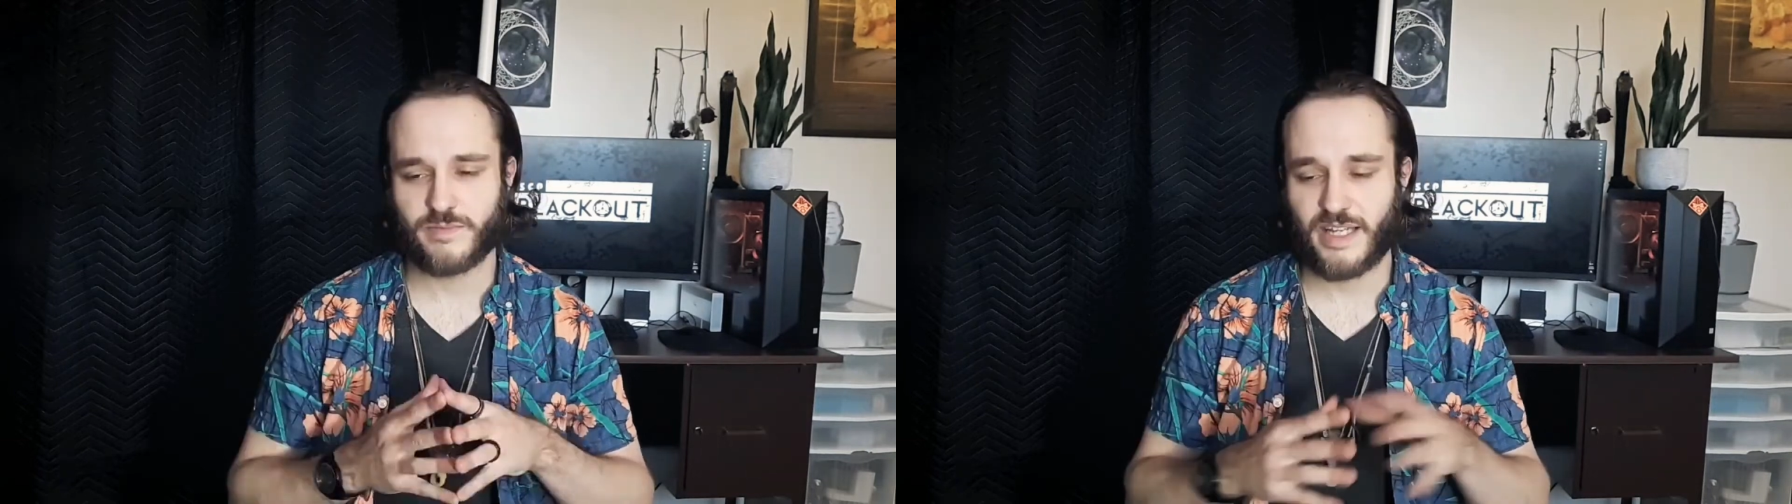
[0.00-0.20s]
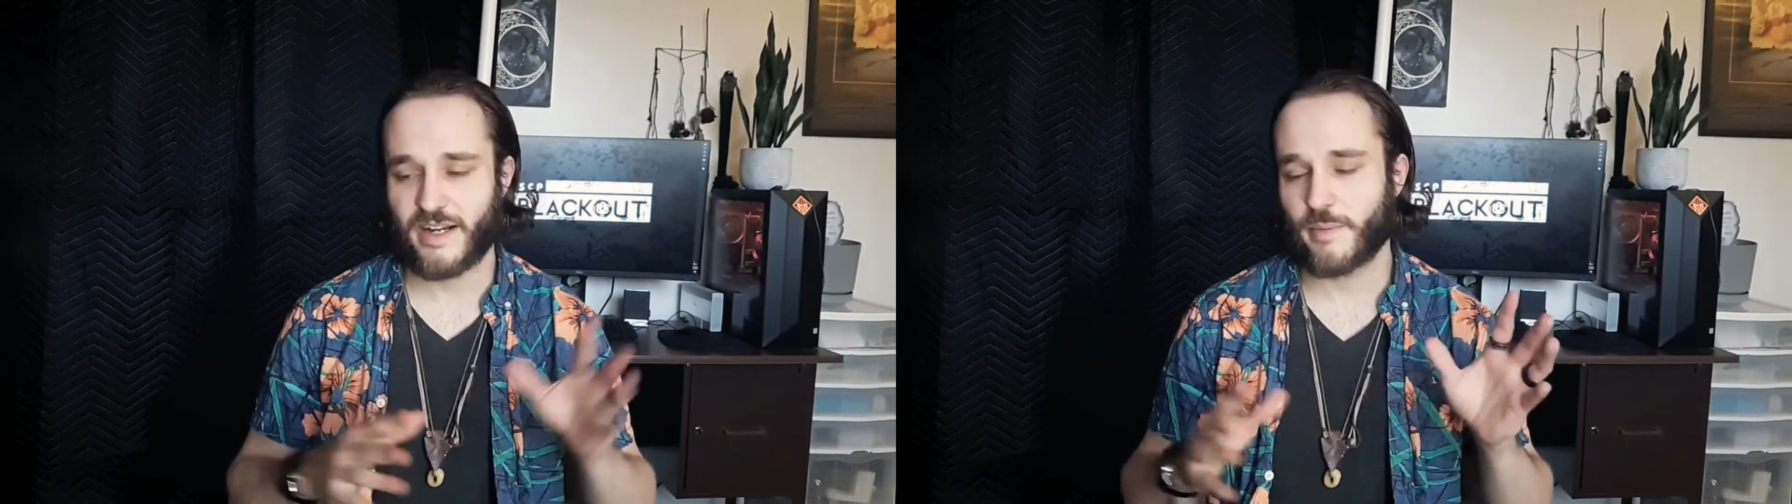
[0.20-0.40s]

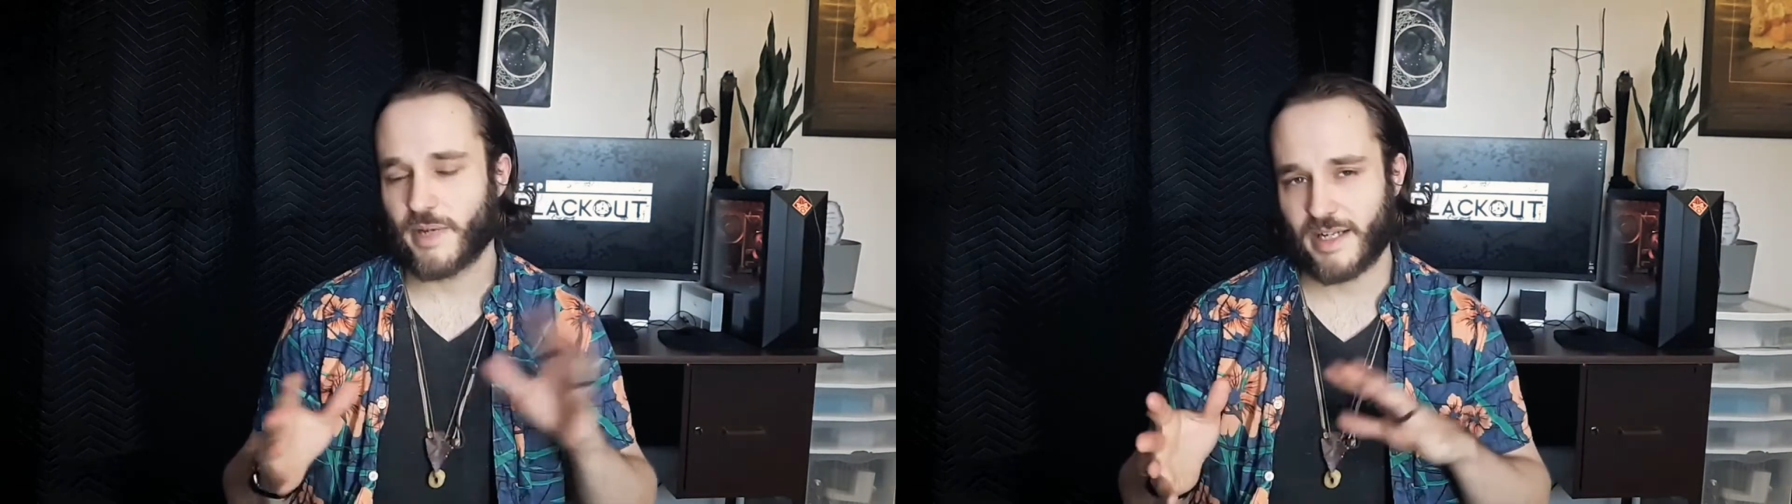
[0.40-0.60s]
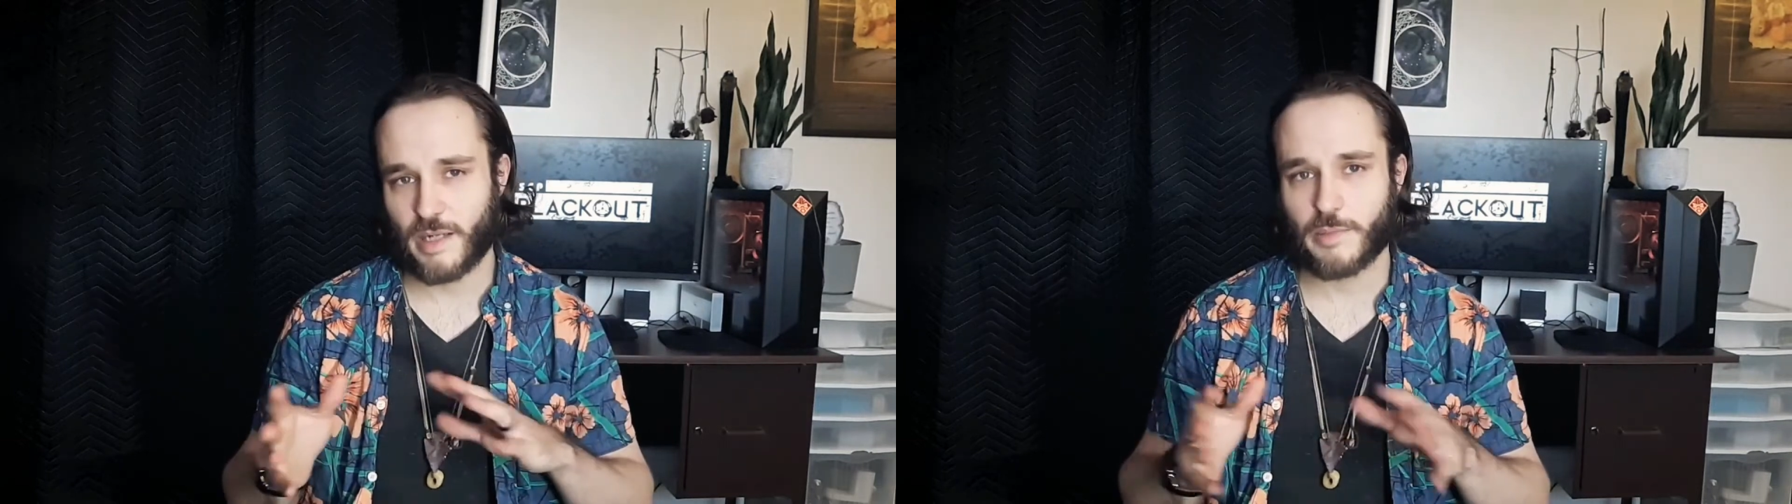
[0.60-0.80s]
Then I
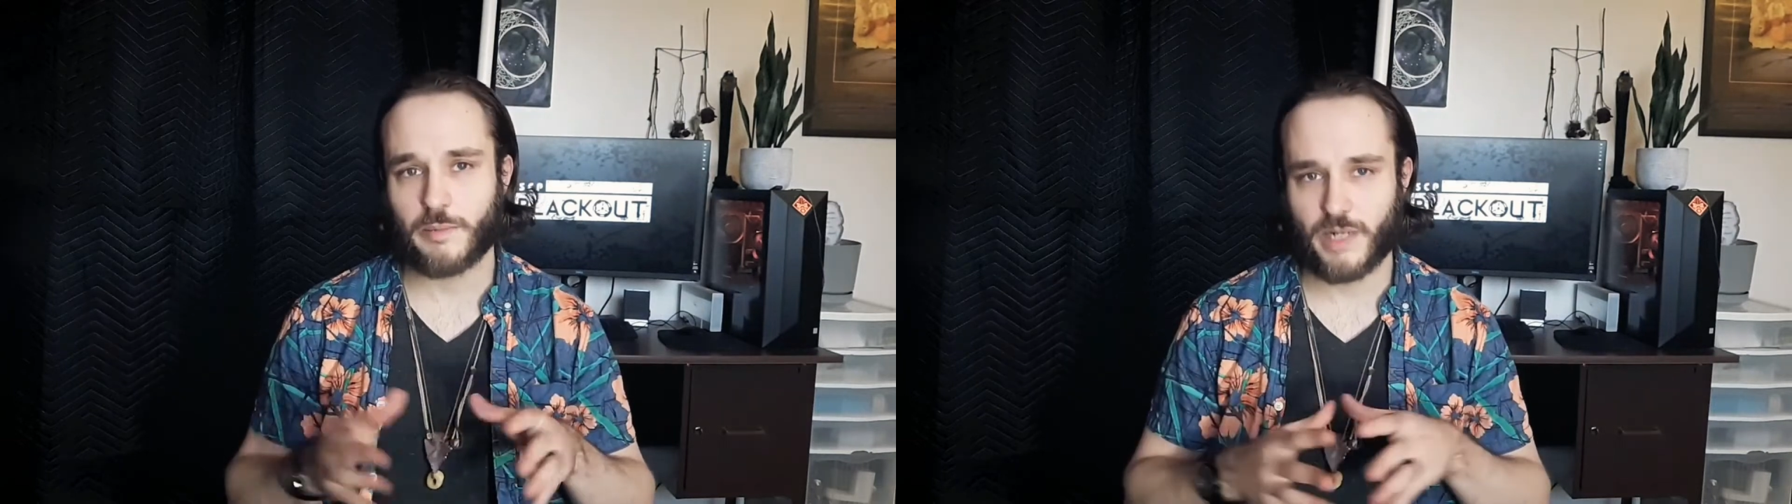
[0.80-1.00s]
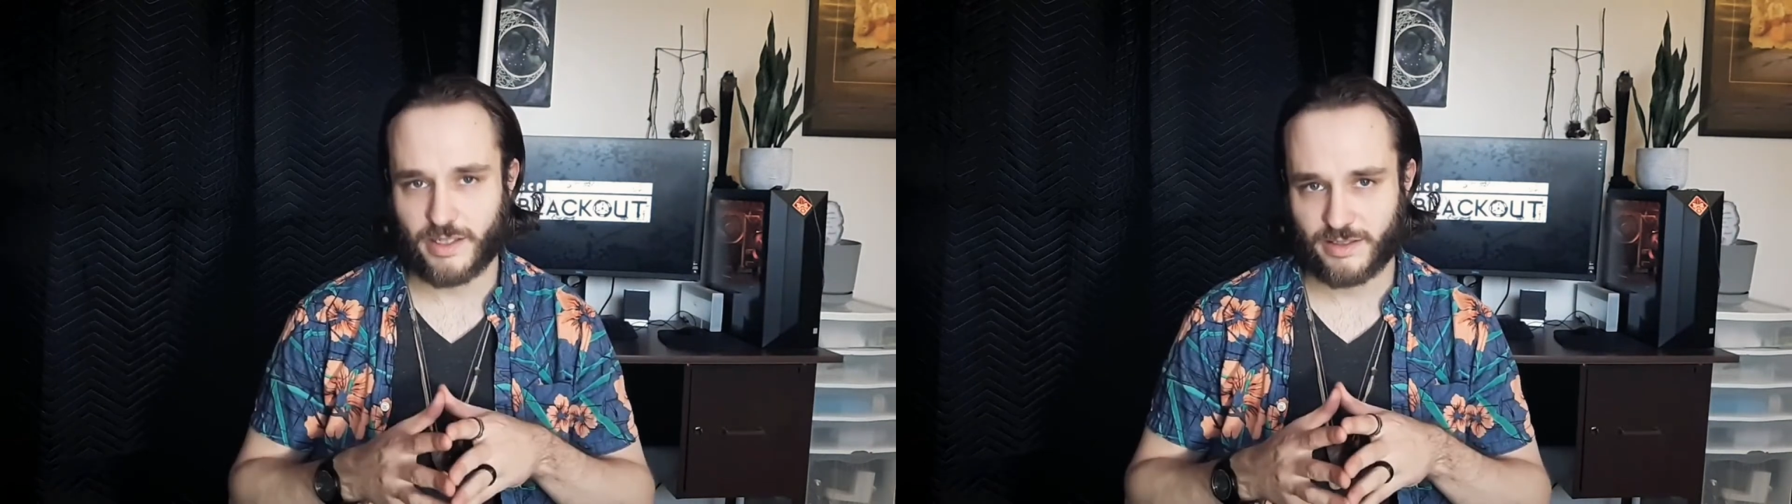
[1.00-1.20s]
break out my
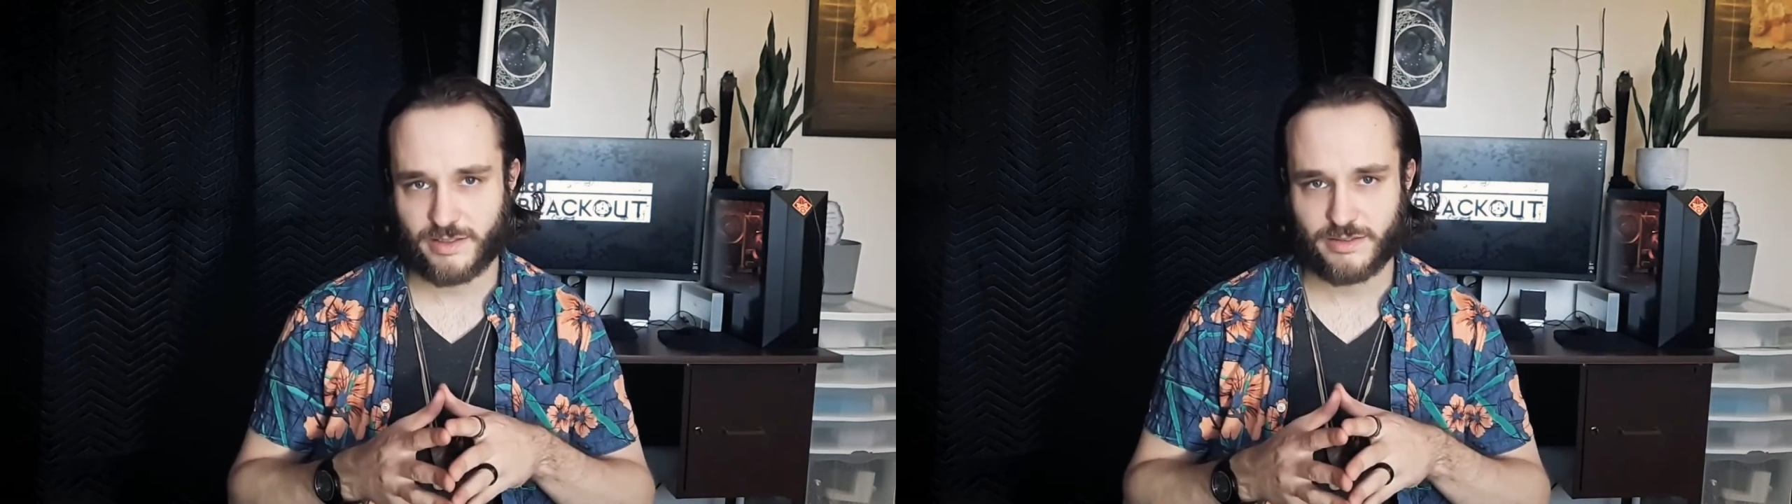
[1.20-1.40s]
mic.